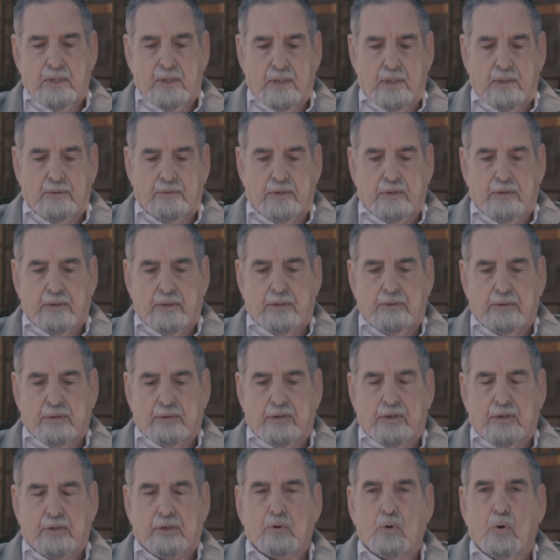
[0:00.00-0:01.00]

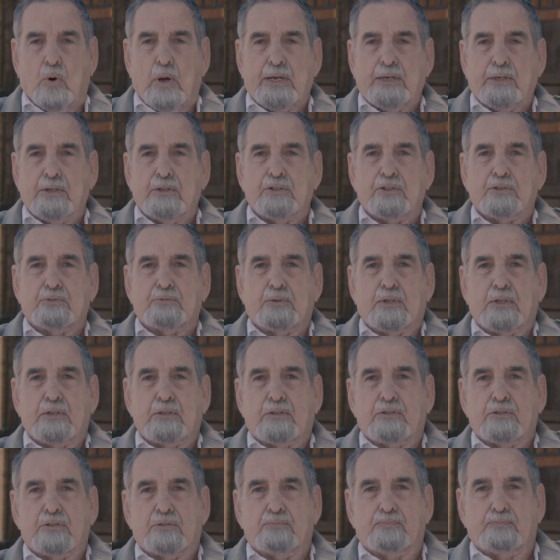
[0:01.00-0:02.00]
acquaintance
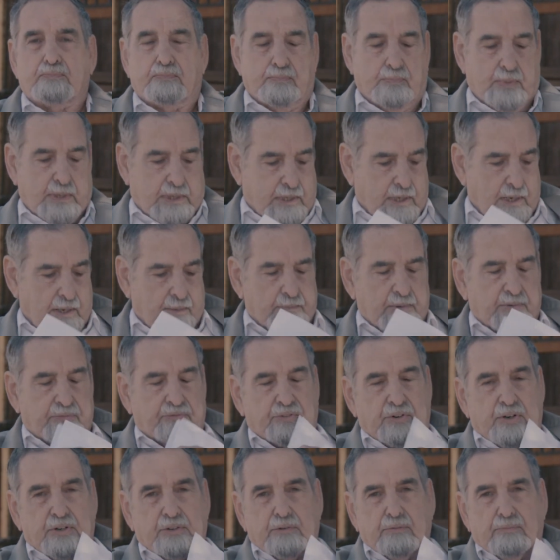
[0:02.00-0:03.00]
that's become a
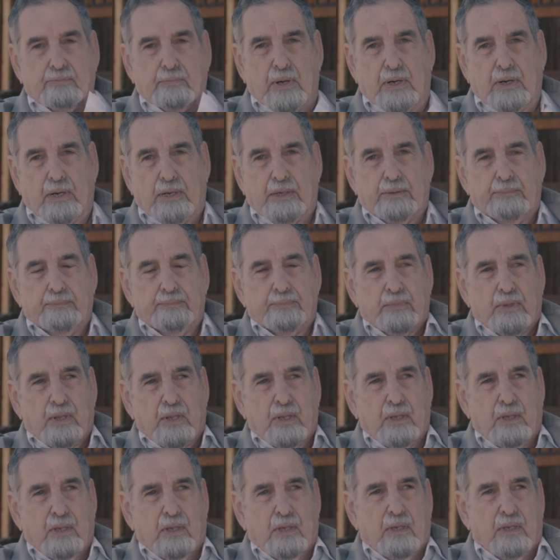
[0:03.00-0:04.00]
friend of mine.
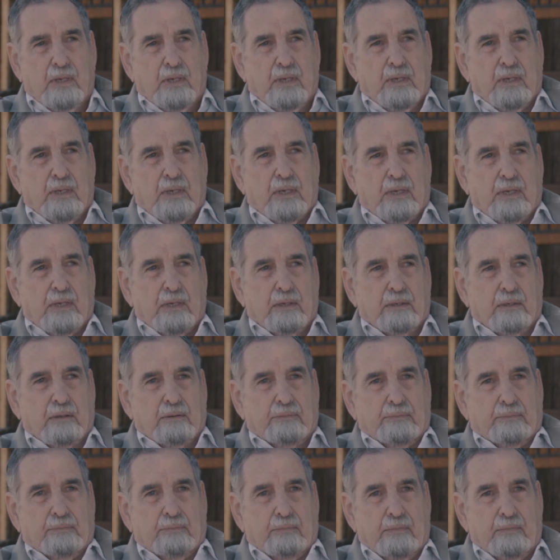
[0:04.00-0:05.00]

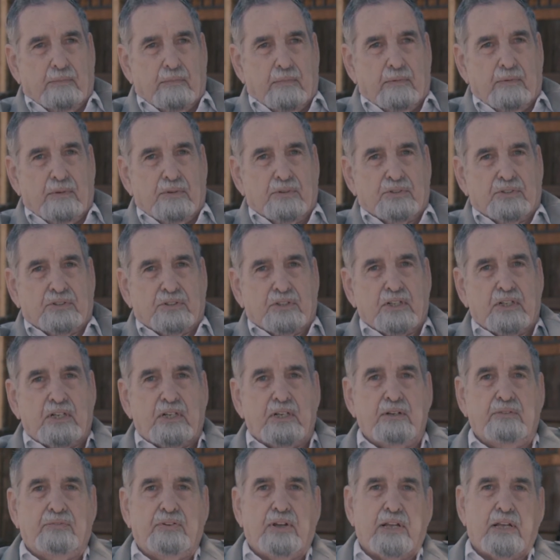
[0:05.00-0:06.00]
And
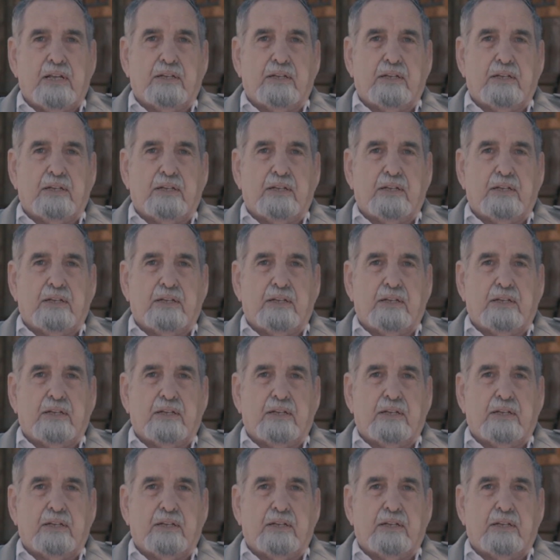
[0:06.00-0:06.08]
Steve